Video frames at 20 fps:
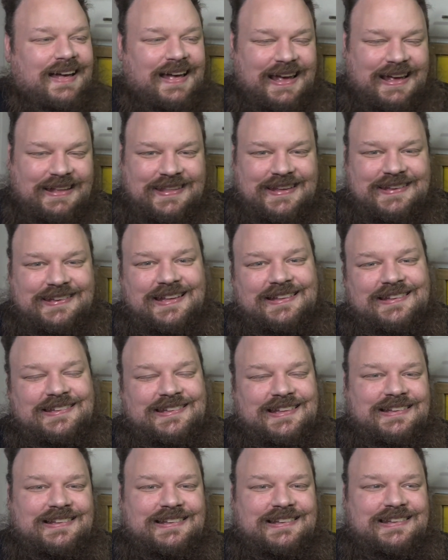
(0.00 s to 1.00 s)
In this
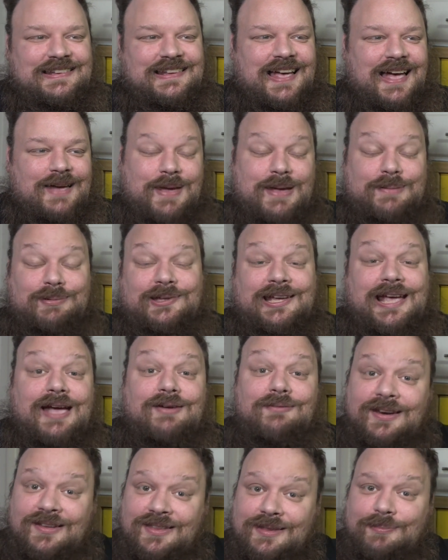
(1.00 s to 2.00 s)
instance, I'm able to get
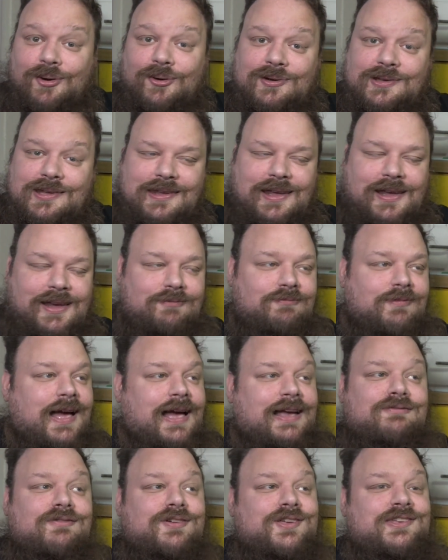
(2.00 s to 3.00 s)
rid of the boxes. I can
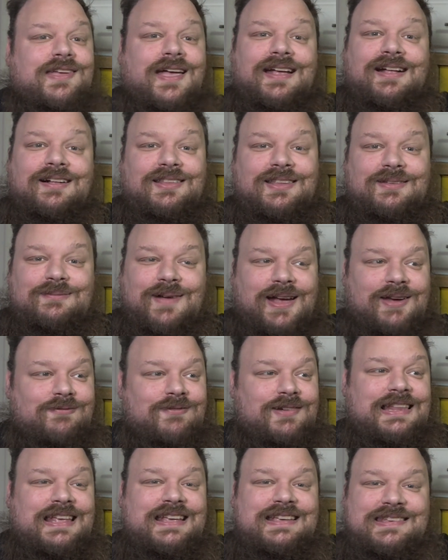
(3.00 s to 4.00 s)
recycle them. I can
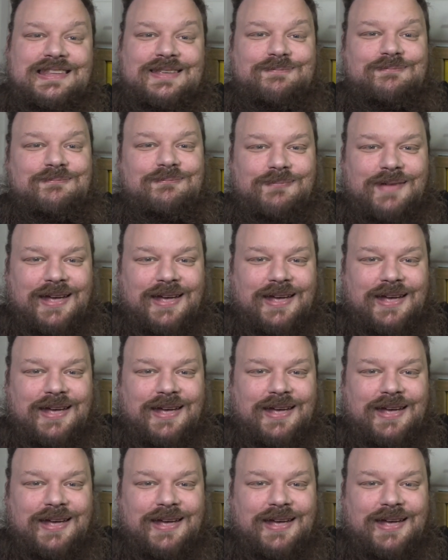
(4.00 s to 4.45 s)
release them